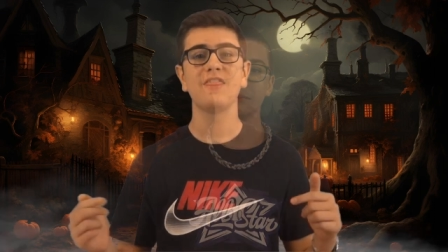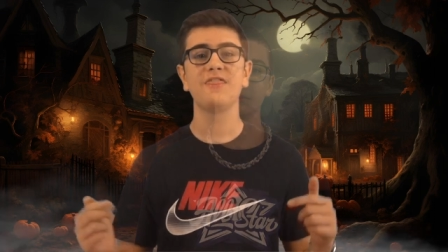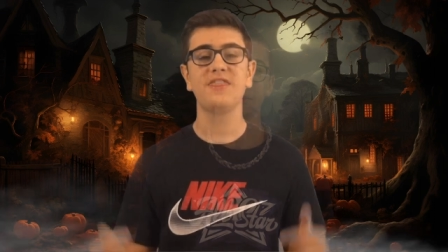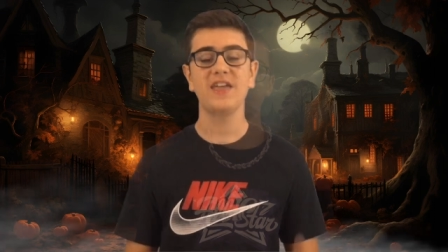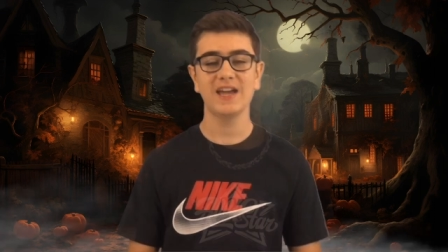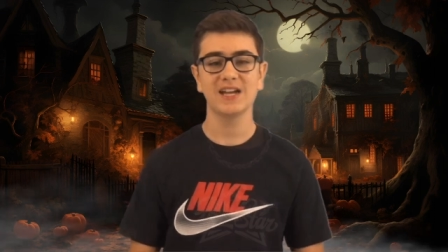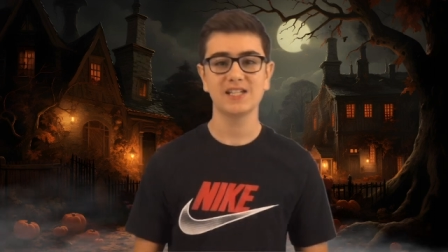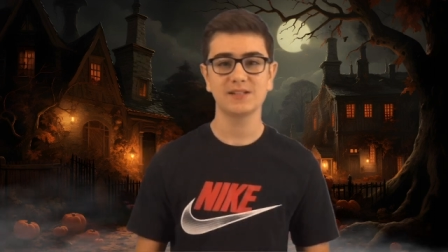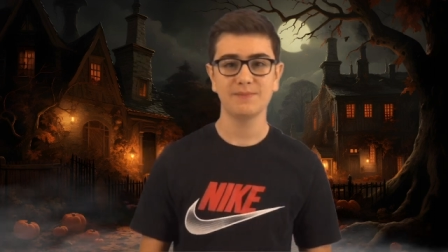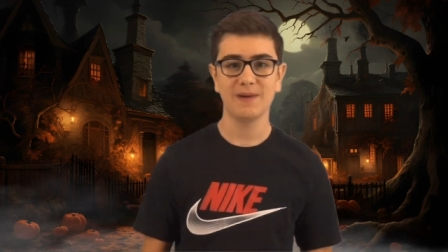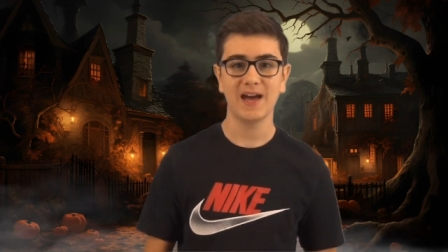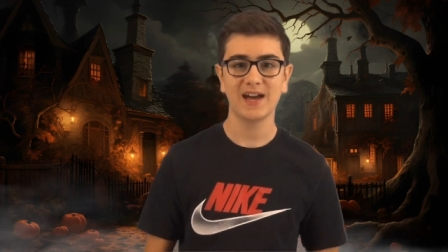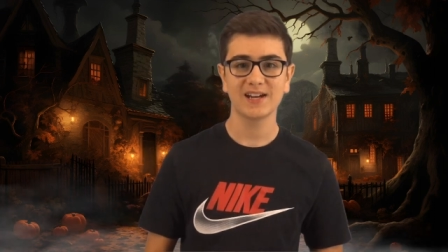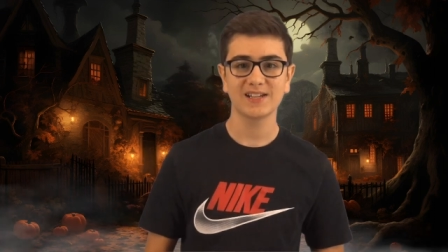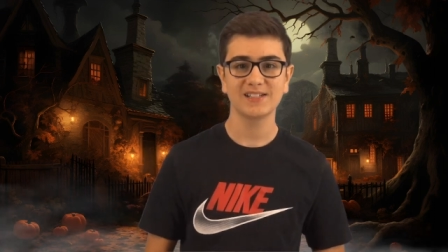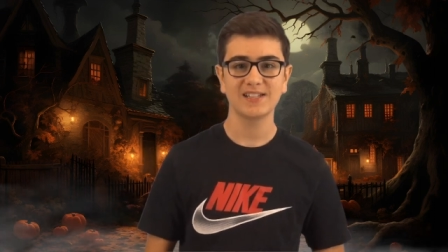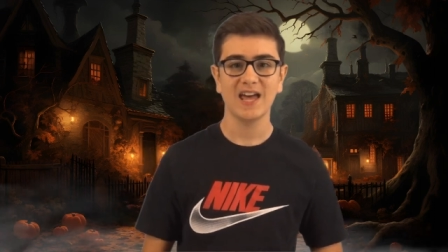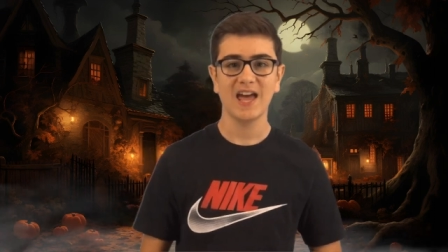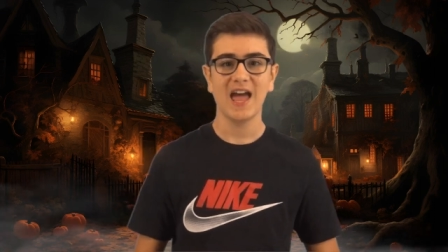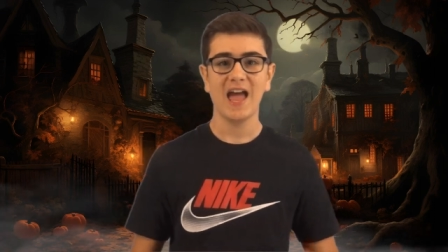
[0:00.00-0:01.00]
Thanks,
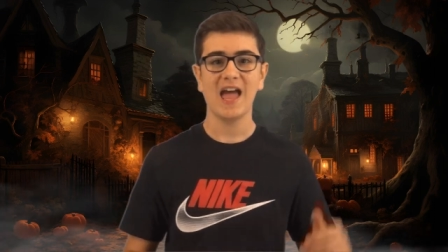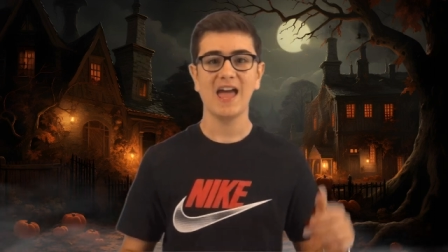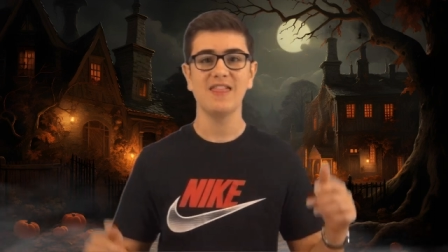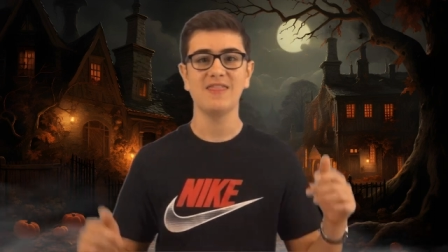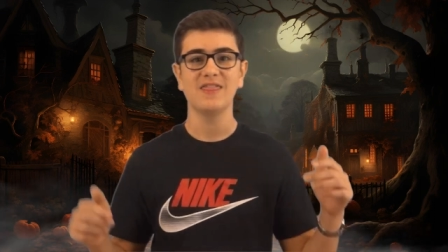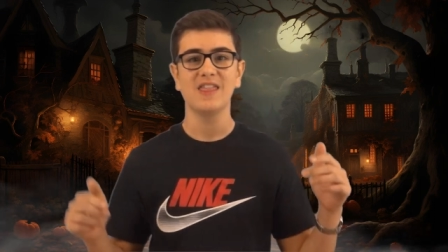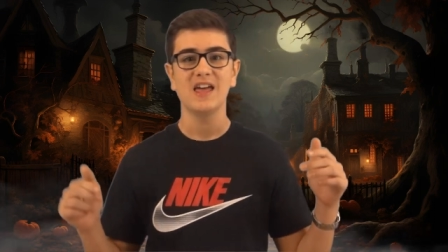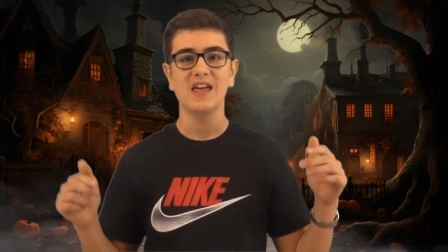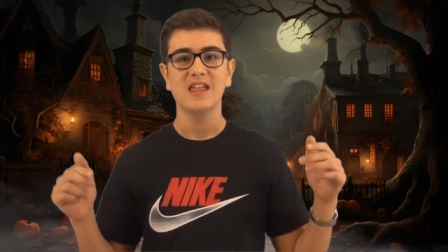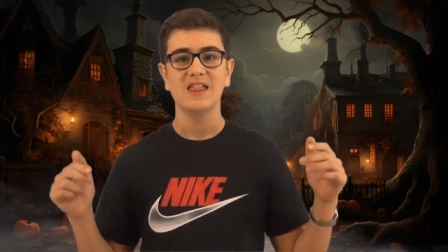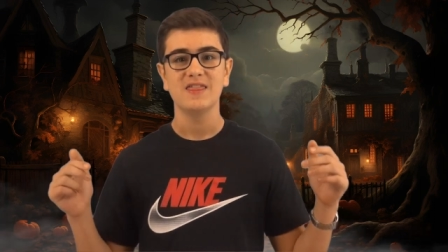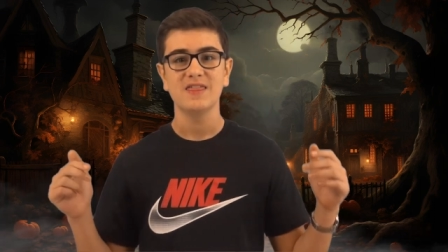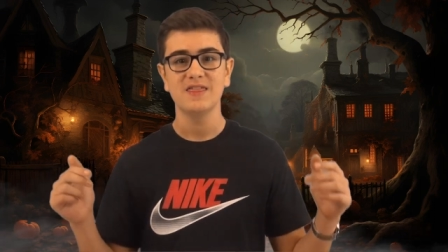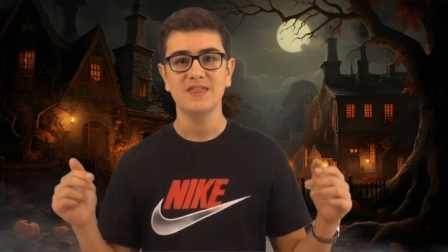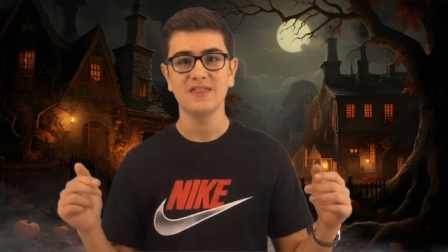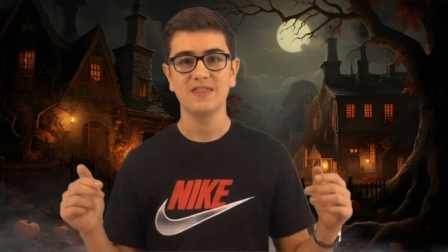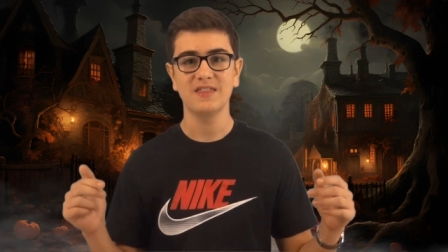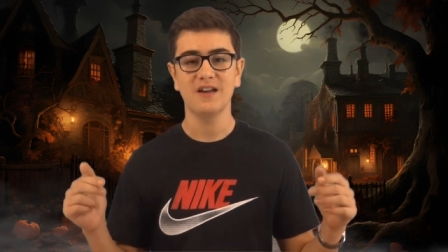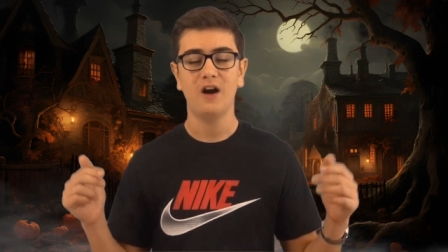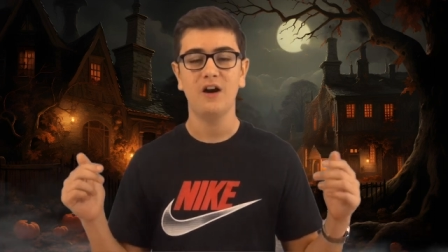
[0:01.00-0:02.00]
Max. And
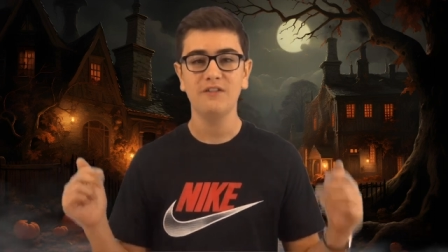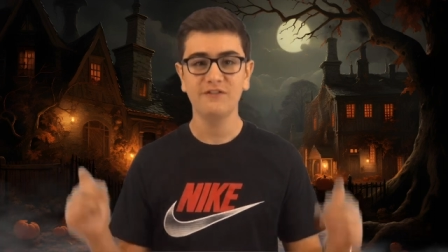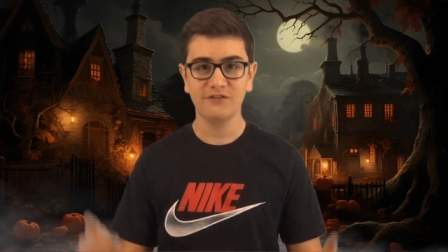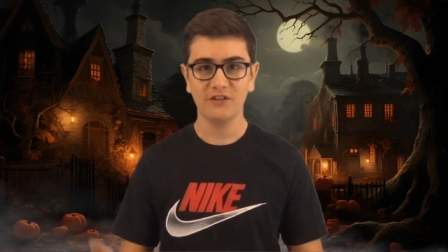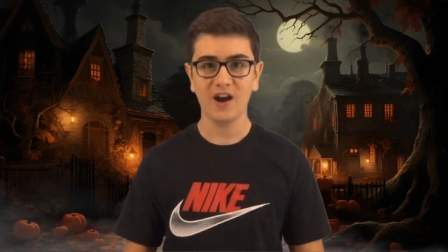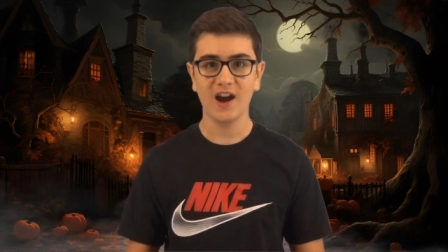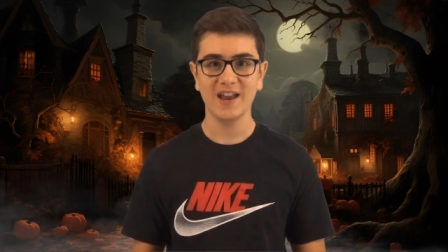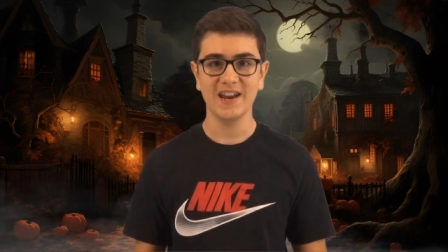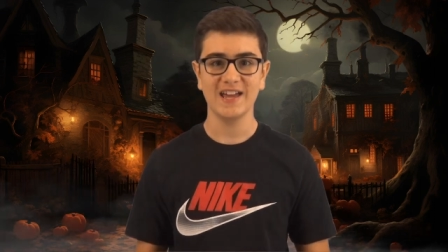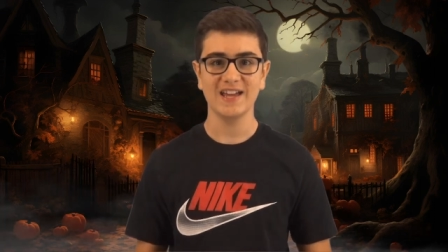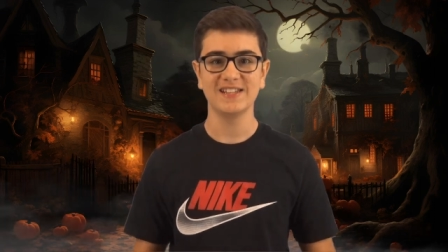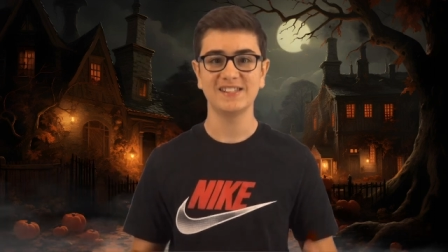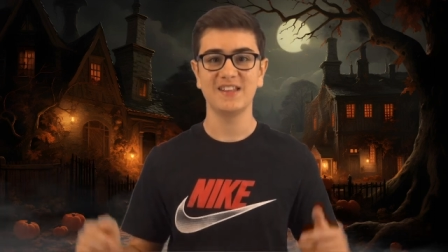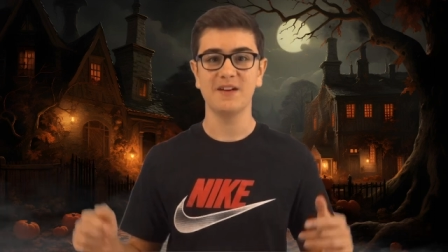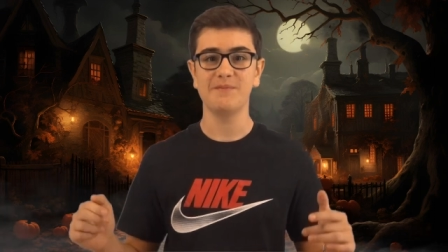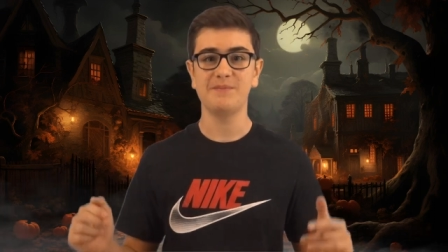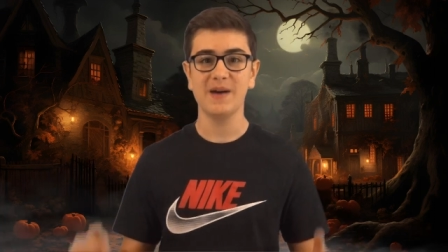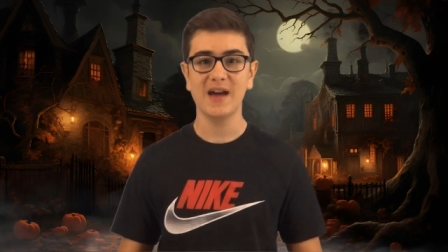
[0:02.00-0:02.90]
on Friday is the